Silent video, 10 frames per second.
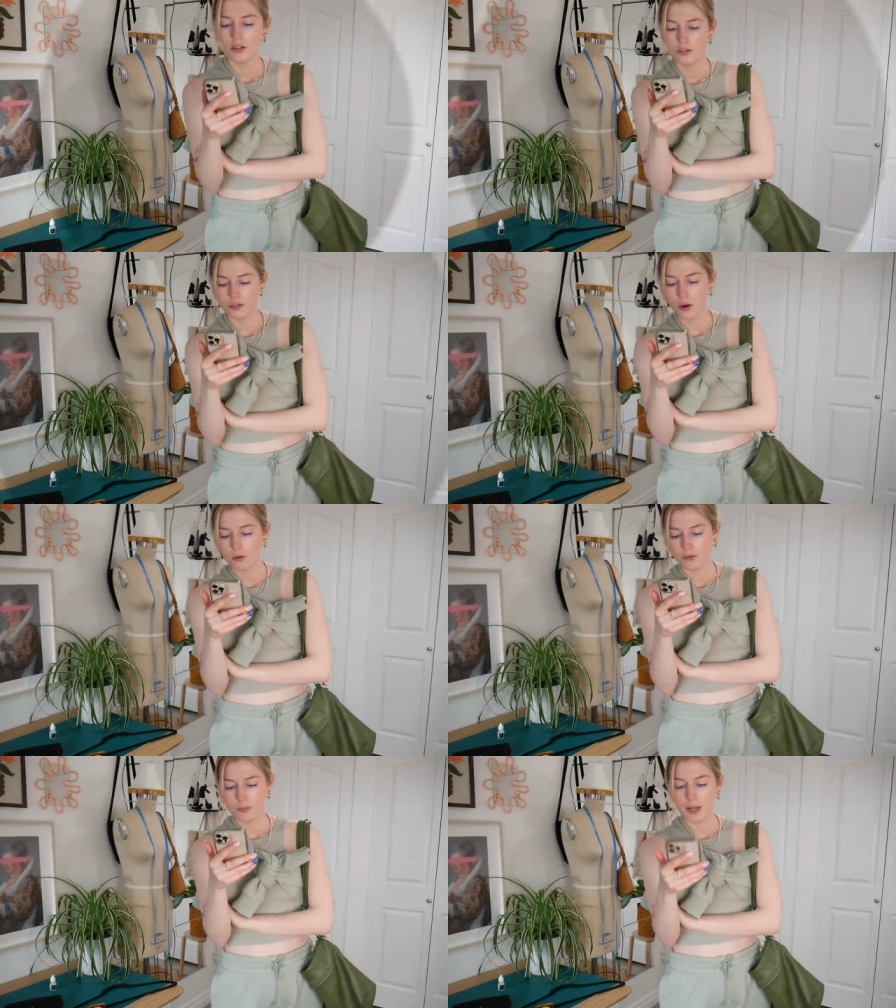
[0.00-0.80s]

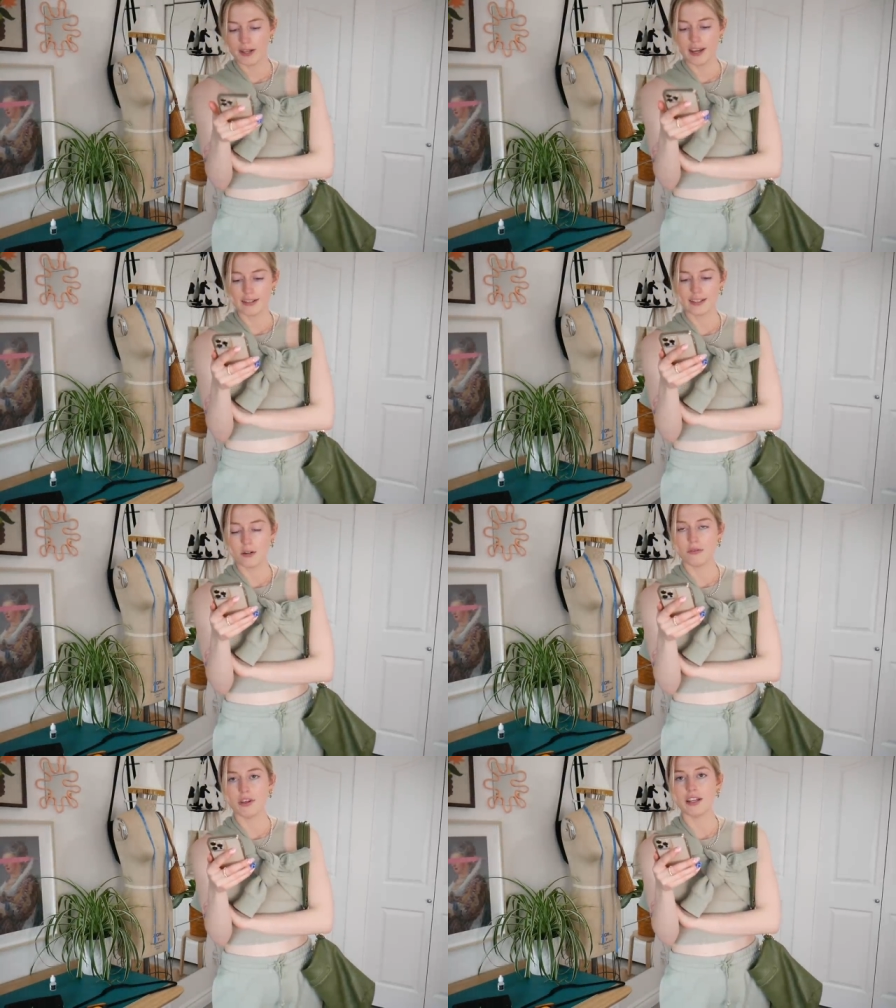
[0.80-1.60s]
So for my next
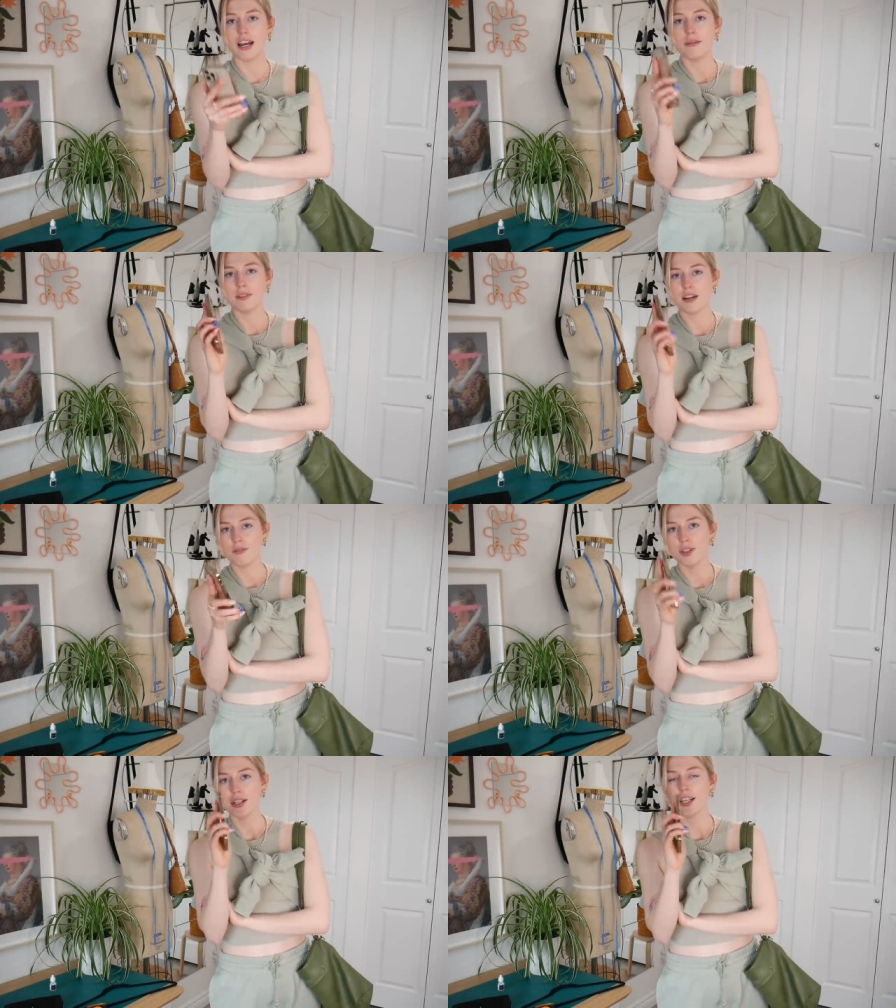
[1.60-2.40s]
outfit, I'm
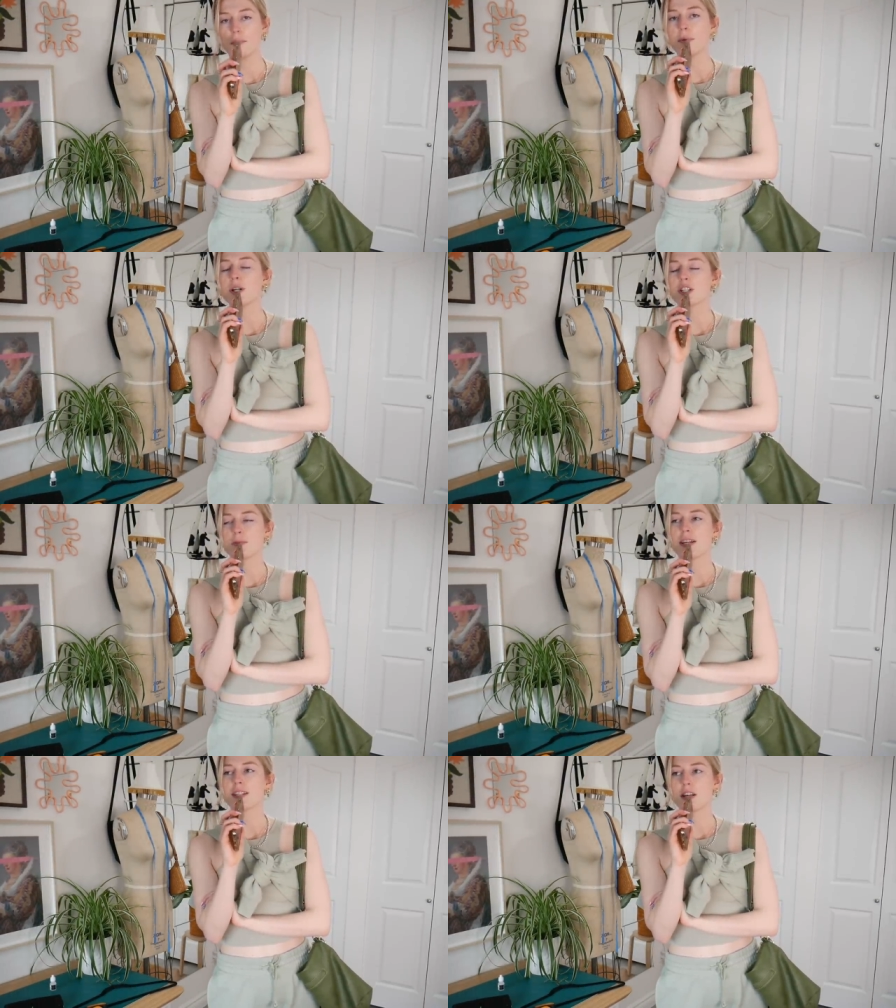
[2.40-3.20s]
definitely gonna push
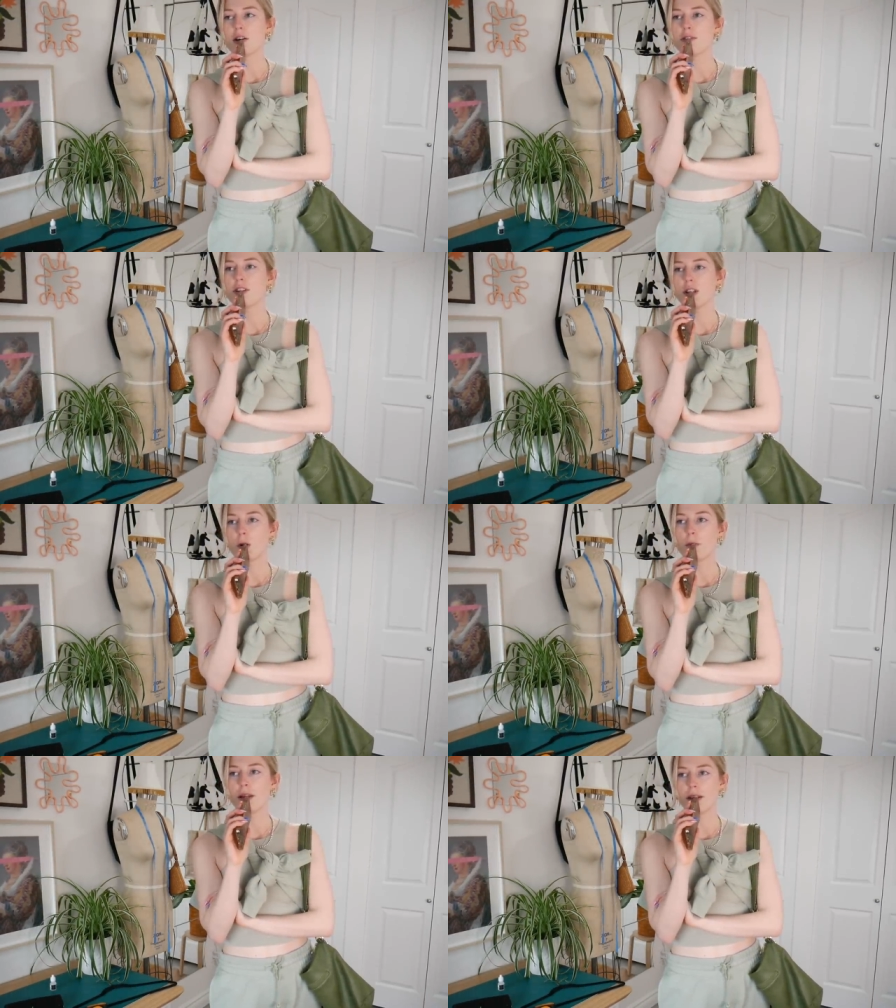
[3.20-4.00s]
myself a
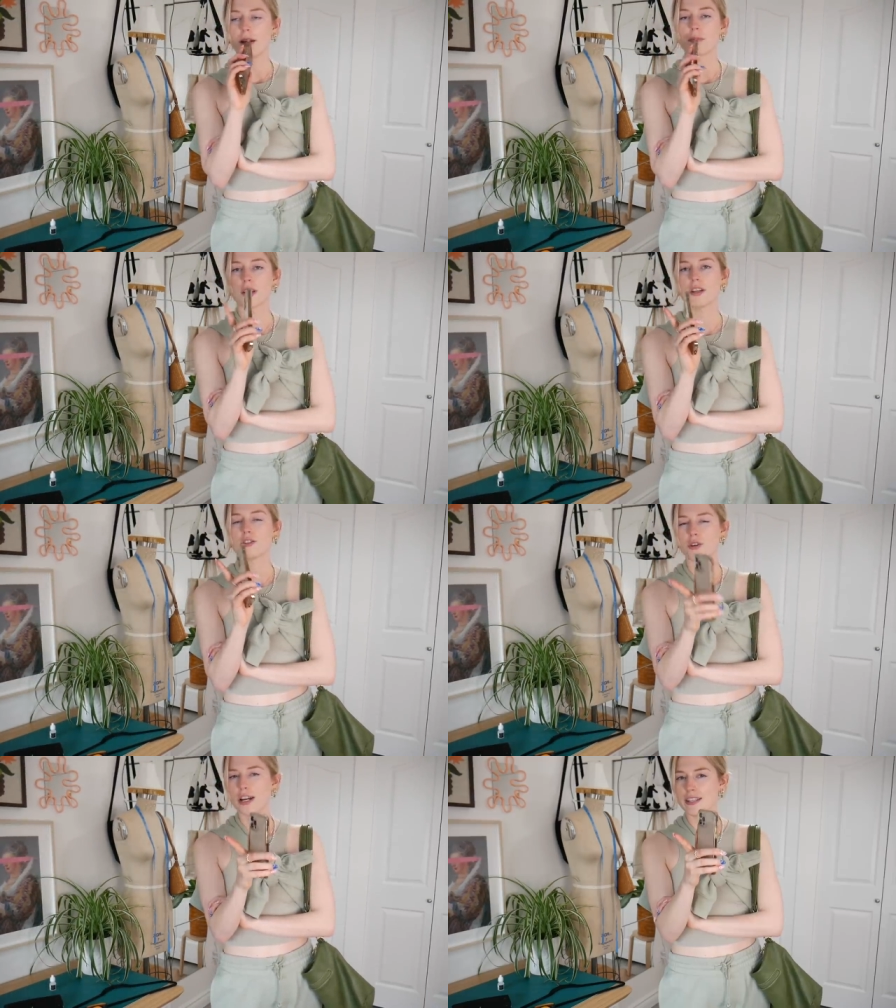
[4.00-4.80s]
little bit. I'm gonna
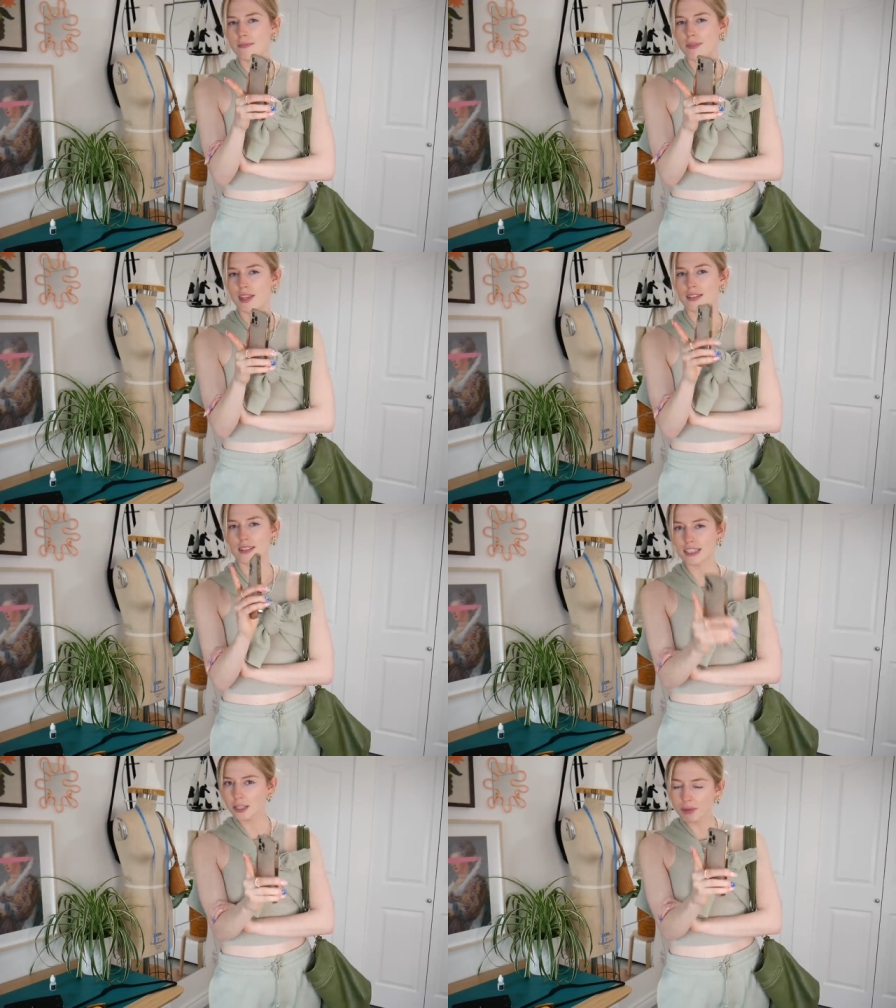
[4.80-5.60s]
try something that's a
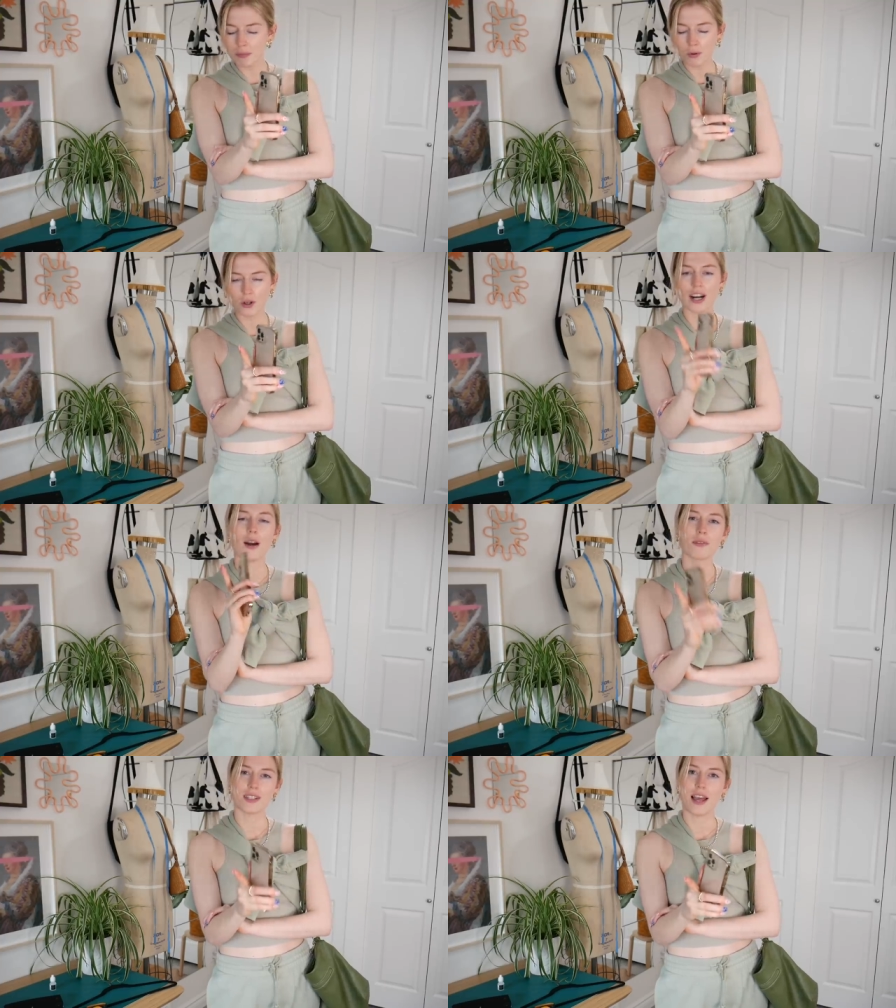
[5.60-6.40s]
little bit more
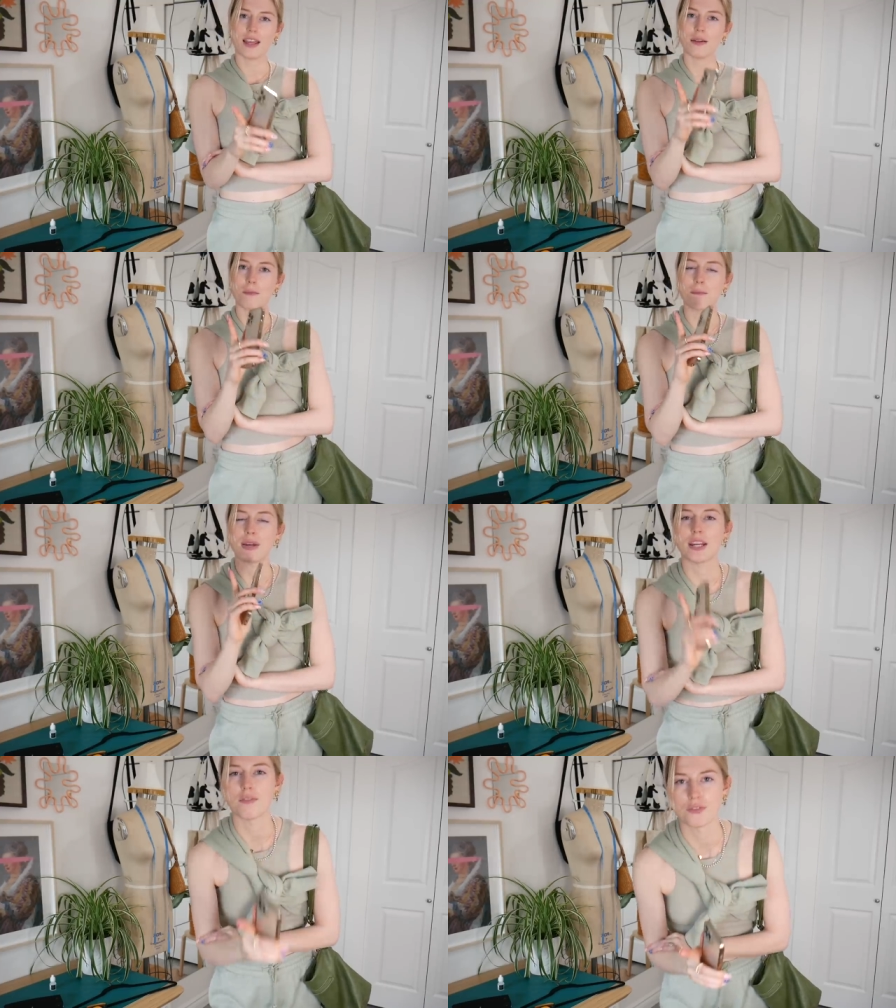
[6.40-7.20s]
outside
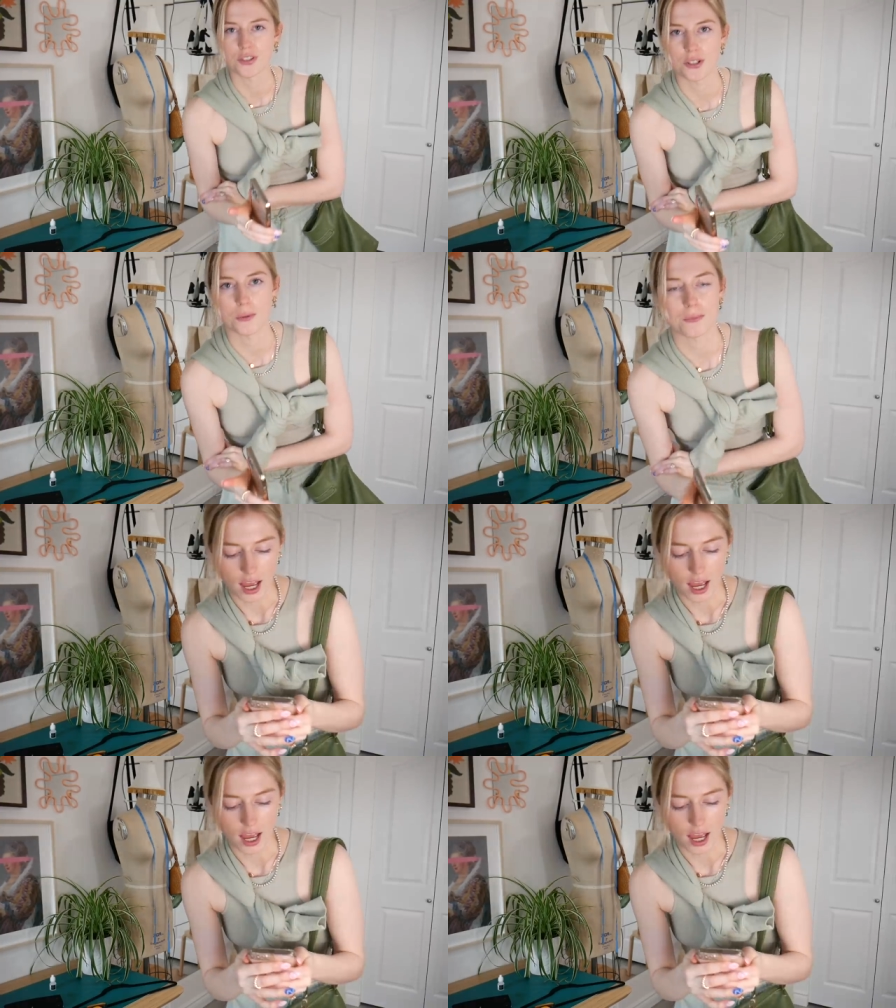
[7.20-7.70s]
my comfort zone.